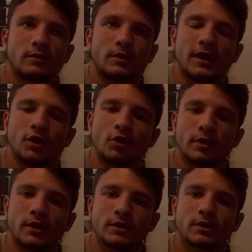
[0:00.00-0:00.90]

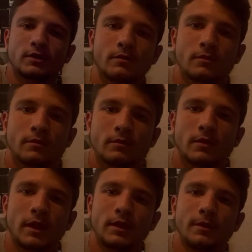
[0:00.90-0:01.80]
endurance,
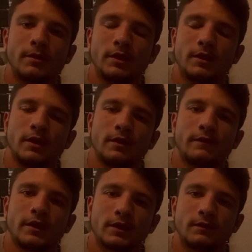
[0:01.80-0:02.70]
and the ability to
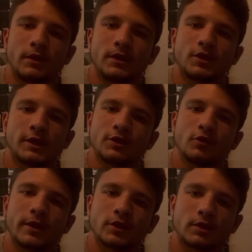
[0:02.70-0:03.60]
effectively change
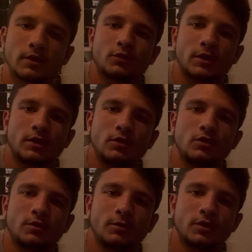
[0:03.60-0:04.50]
direction. We can
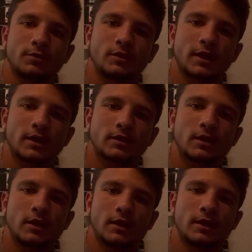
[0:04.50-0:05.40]
use multiple tests
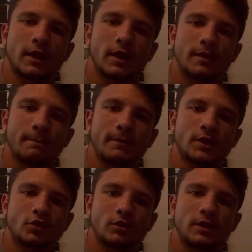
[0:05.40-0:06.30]
that
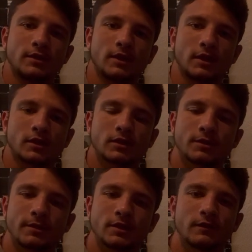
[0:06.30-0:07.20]
measure these things
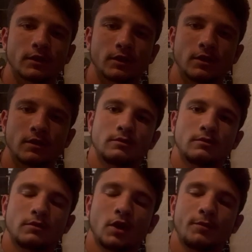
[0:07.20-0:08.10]
specifically.
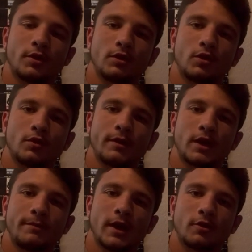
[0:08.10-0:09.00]
Upper and lower
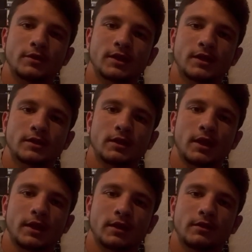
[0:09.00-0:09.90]
body power tests
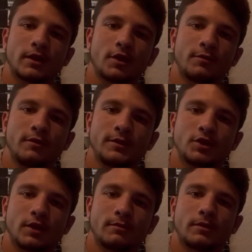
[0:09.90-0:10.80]
like counter movement
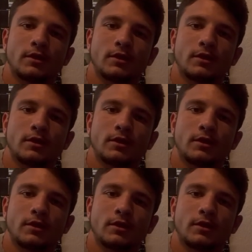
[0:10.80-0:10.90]
jump,